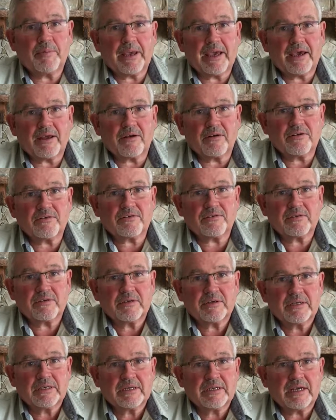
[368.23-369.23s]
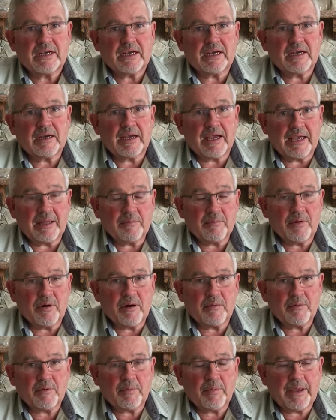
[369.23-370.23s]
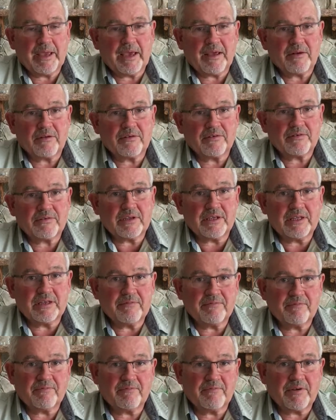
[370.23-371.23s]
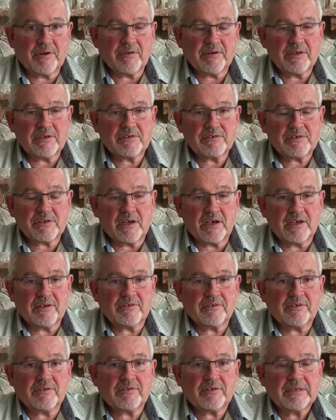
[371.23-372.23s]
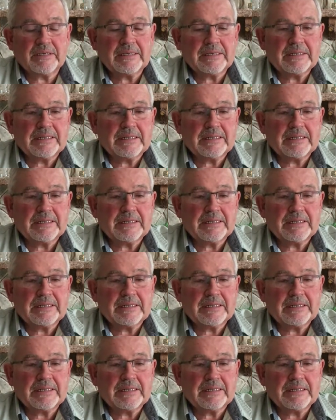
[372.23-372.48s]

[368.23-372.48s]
patterns and bomber patterns in various sizes.